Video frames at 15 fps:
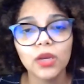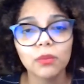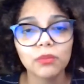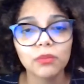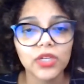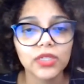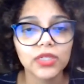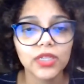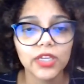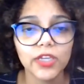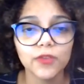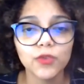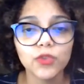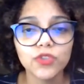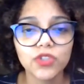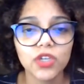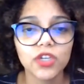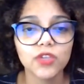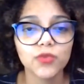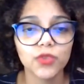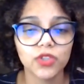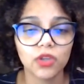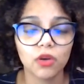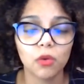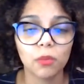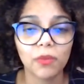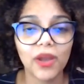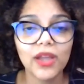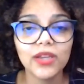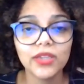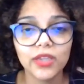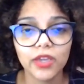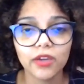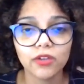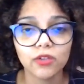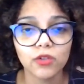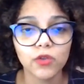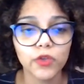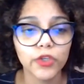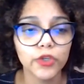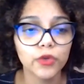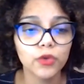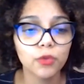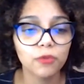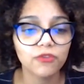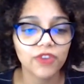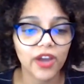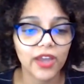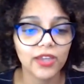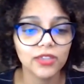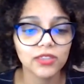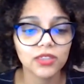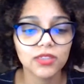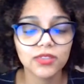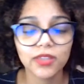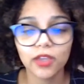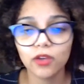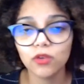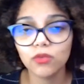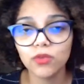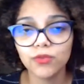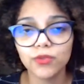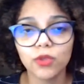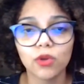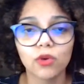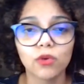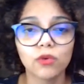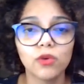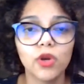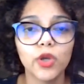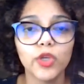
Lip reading: But if you search for the compiling error, you find Stack Overflow,